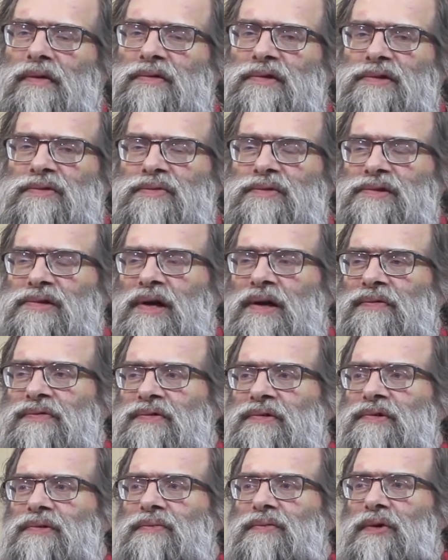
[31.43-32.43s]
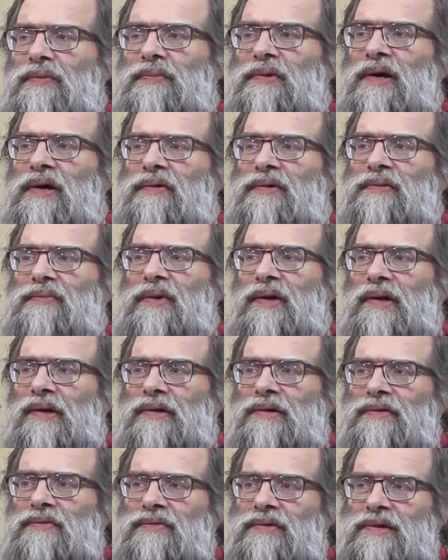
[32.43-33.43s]
This was after the Mopla
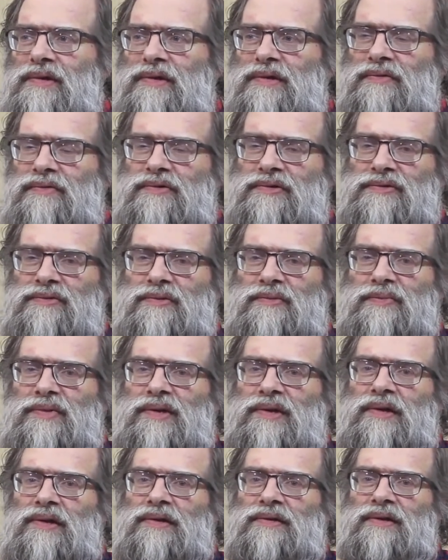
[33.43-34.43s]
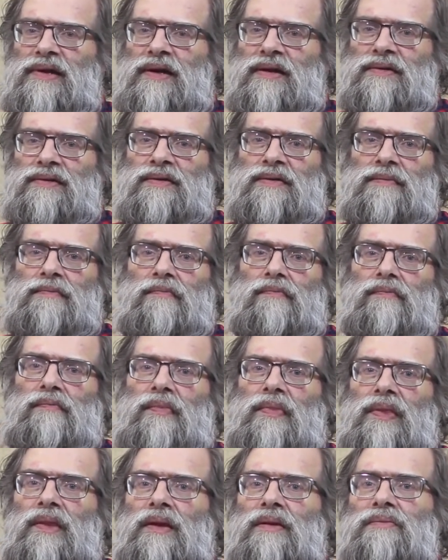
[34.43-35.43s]
rebellion, when Hindus were being attacked.
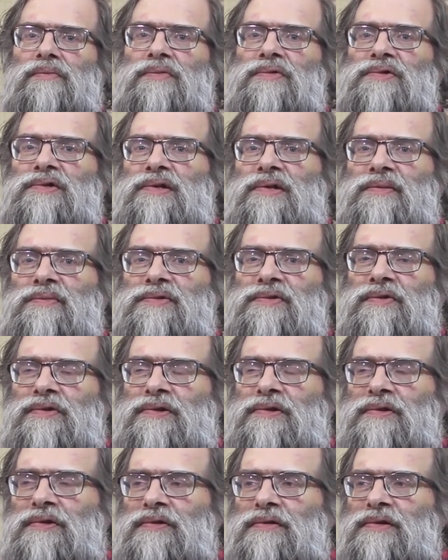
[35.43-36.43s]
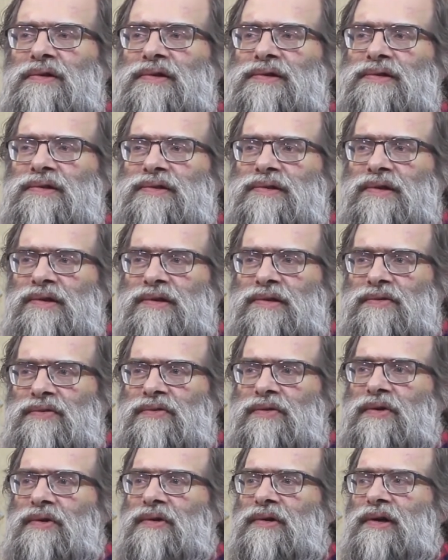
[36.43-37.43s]
Muslims saw Congress as a
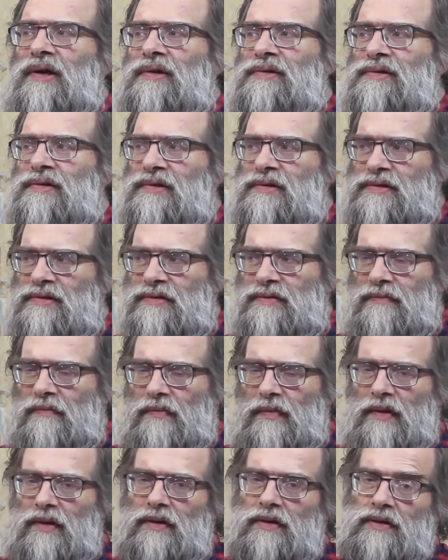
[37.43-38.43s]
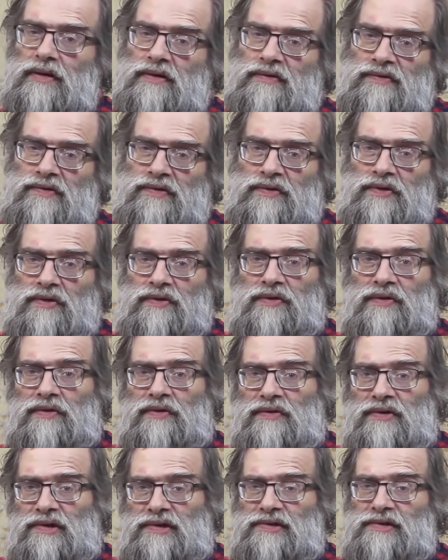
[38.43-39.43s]
Hindu organization, even though
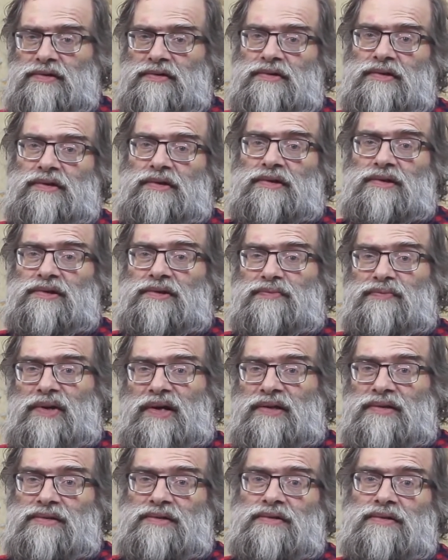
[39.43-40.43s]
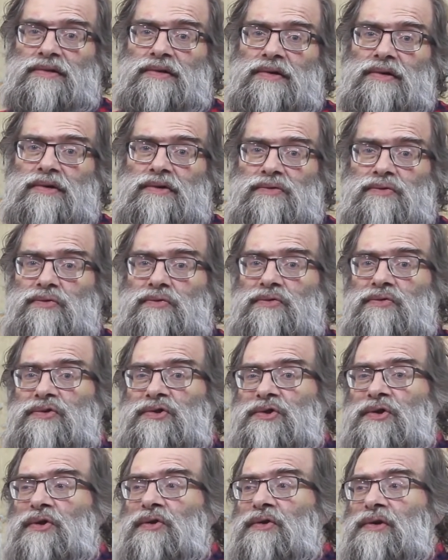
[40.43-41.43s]
Congress did its best to
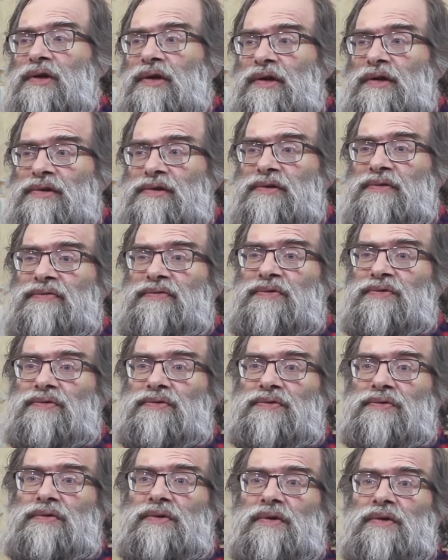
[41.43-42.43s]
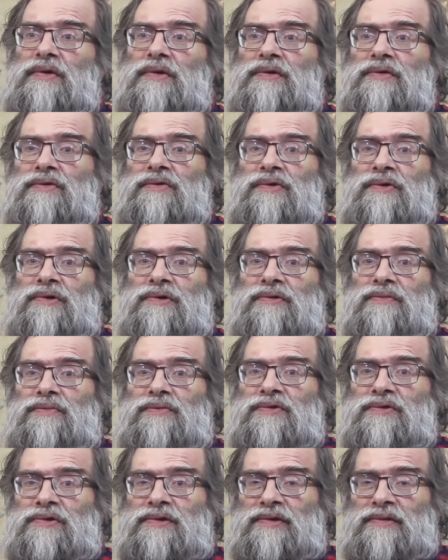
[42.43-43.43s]
showcase a few token
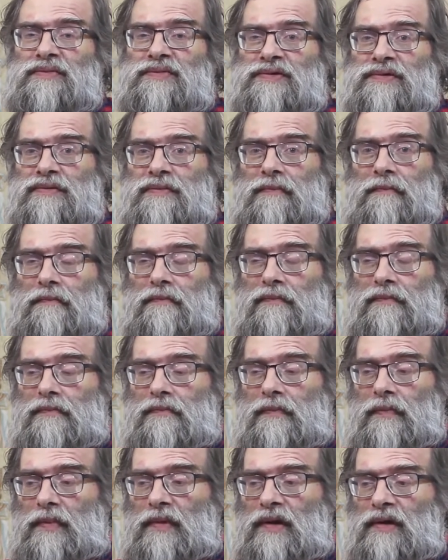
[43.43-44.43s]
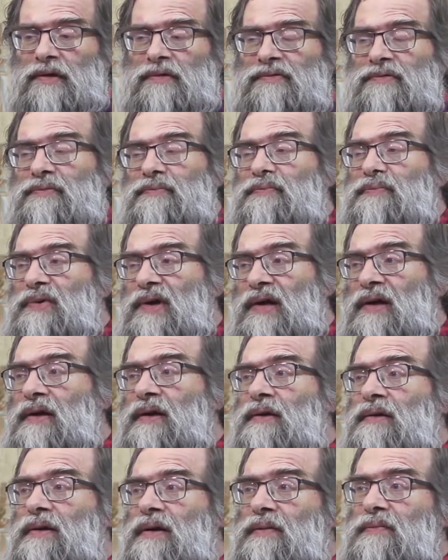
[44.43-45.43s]
Muslims, even
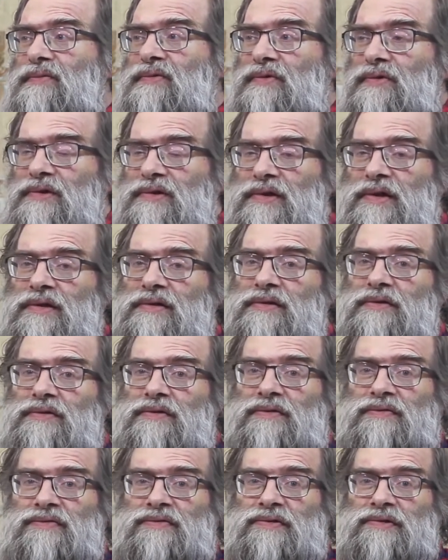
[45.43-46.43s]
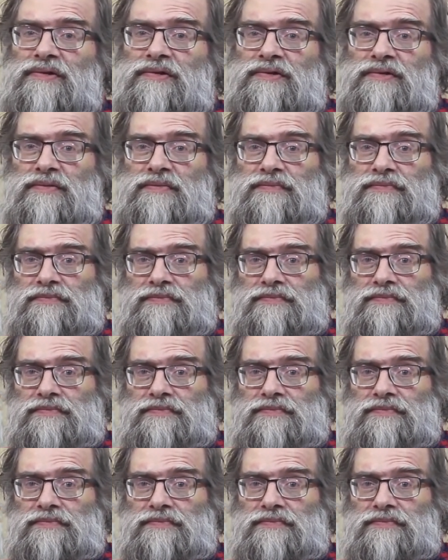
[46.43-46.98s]
paying them to attend the conference.